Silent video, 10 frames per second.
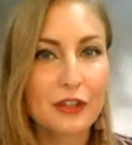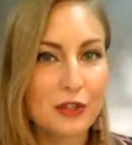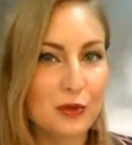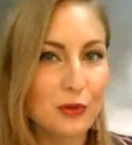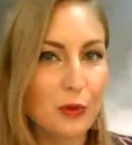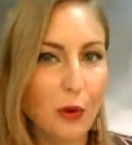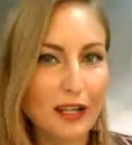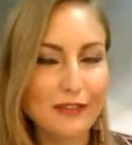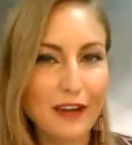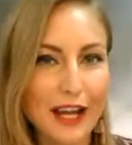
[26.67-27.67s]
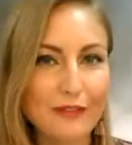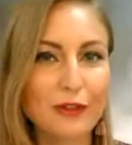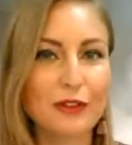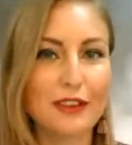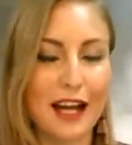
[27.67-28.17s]
to qualify for
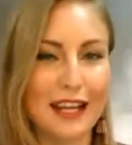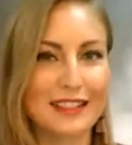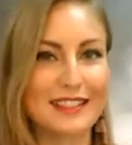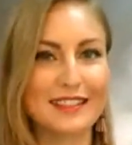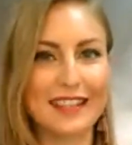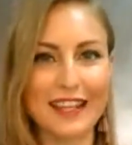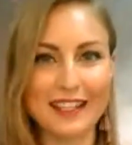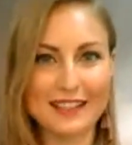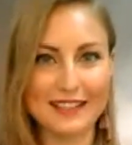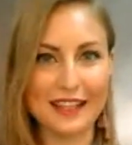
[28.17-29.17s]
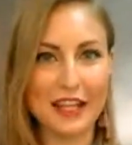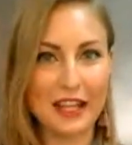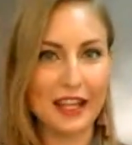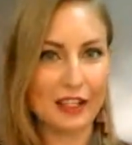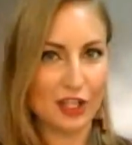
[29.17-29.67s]
90 Days
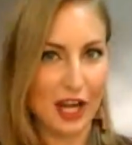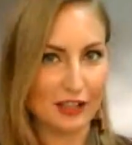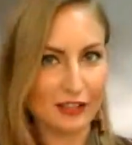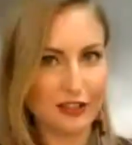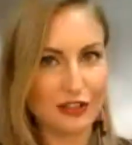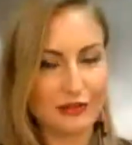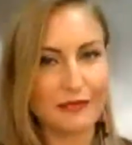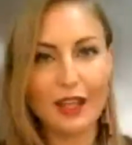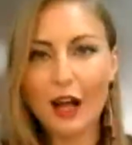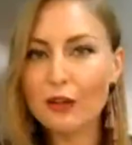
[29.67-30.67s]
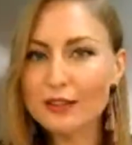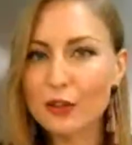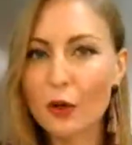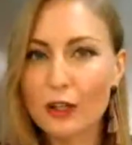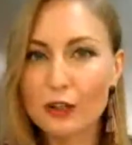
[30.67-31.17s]
Challenge. I'll
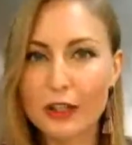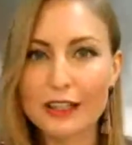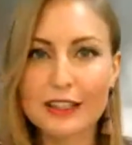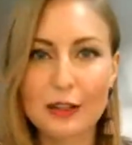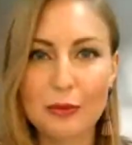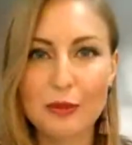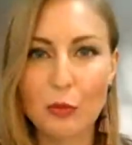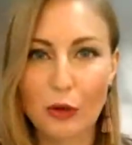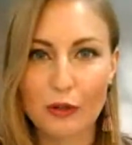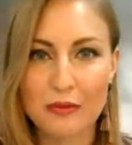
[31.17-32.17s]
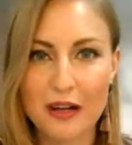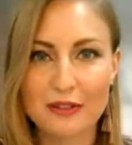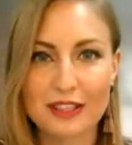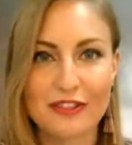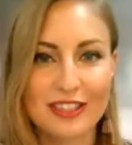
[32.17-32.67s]
talk a little bit more about
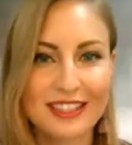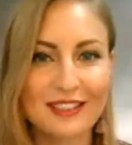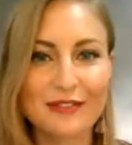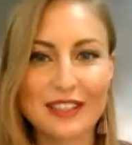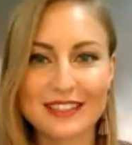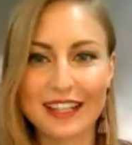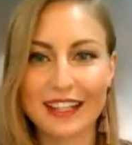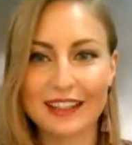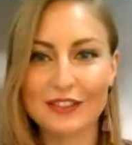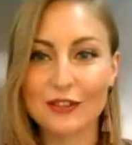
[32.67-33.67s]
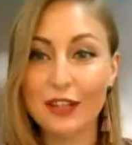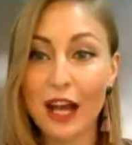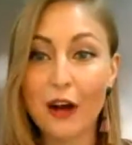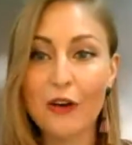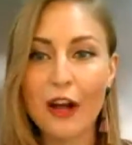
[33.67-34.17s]
it. Just give me a second. So
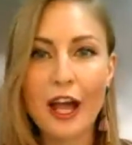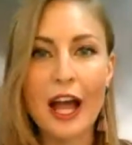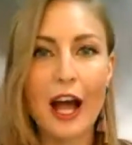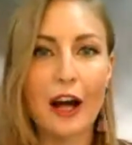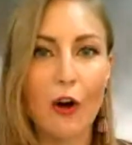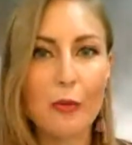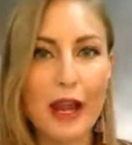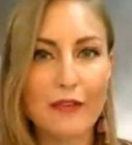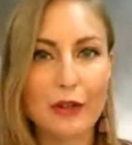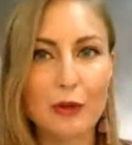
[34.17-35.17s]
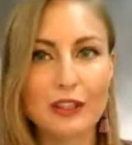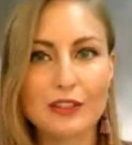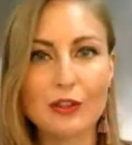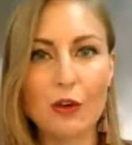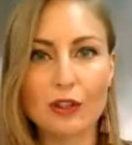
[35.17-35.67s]
now I hope everyone is
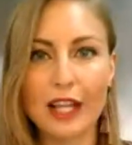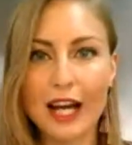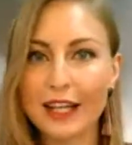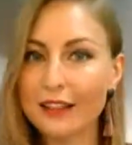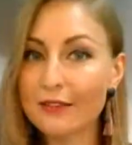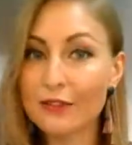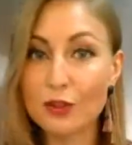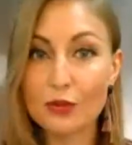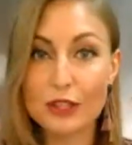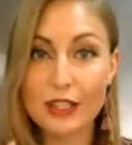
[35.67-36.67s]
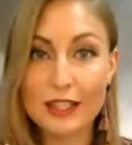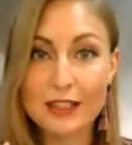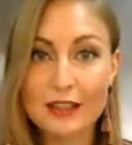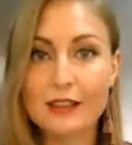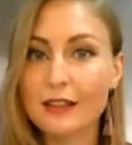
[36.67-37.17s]
online, tuned in,
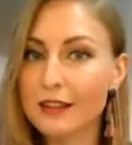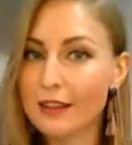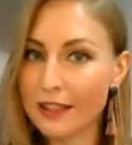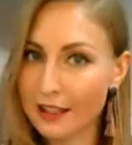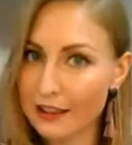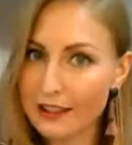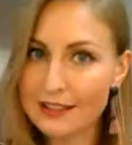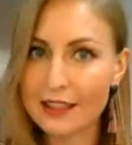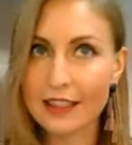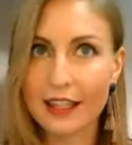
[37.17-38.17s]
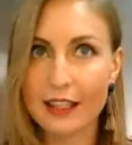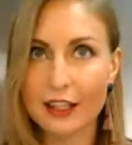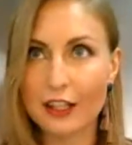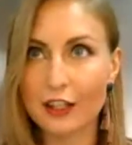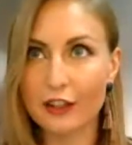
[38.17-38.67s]
can listen, can
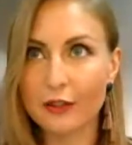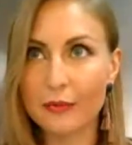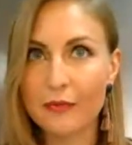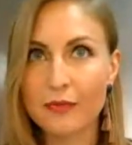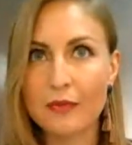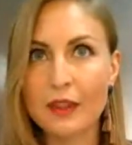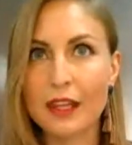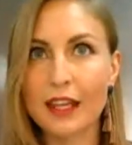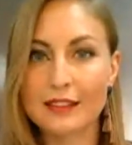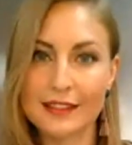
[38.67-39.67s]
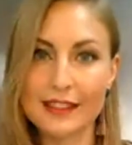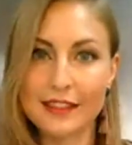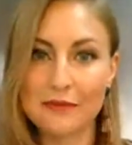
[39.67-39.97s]
hear, can see.